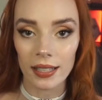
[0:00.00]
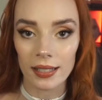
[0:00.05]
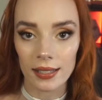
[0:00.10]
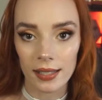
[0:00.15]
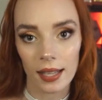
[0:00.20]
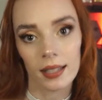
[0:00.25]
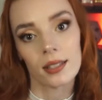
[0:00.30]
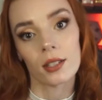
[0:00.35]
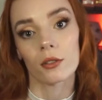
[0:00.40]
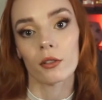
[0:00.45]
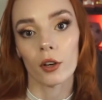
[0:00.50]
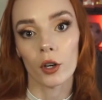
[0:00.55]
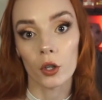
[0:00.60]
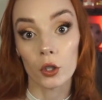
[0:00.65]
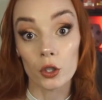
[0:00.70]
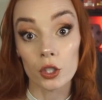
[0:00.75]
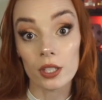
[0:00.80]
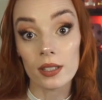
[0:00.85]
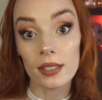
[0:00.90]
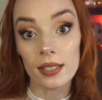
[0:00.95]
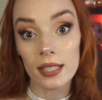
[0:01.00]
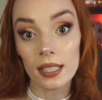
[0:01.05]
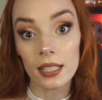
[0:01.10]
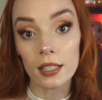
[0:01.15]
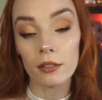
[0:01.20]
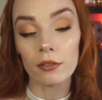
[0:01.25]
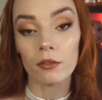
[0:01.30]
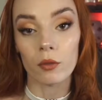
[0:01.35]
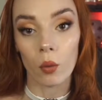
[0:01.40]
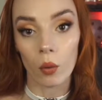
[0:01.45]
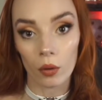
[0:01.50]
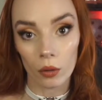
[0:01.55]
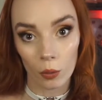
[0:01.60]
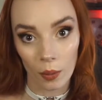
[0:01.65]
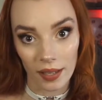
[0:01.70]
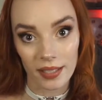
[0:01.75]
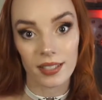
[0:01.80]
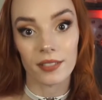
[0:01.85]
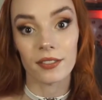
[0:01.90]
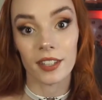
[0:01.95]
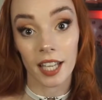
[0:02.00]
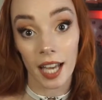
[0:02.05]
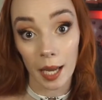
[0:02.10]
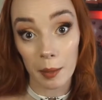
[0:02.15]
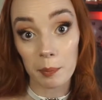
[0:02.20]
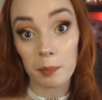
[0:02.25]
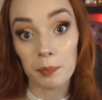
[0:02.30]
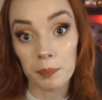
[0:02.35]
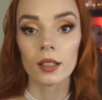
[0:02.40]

sense of urgency for the rest of the game.